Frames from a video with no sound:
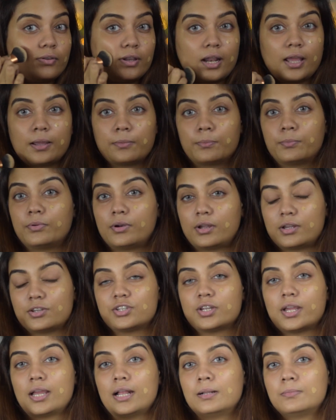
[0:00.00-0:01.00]
feel like
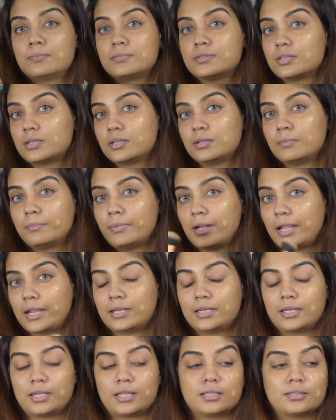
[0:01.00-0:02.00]
brush helps in
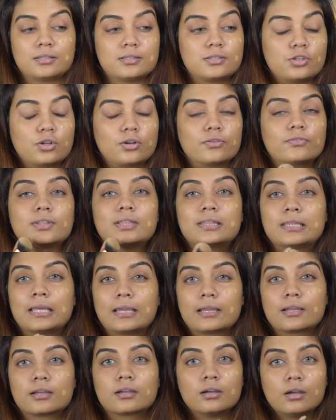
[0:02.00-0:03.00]
blending this sort of a
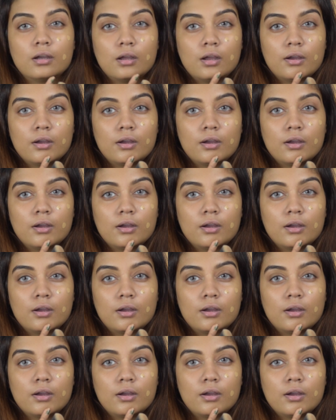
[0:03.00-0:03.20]
thick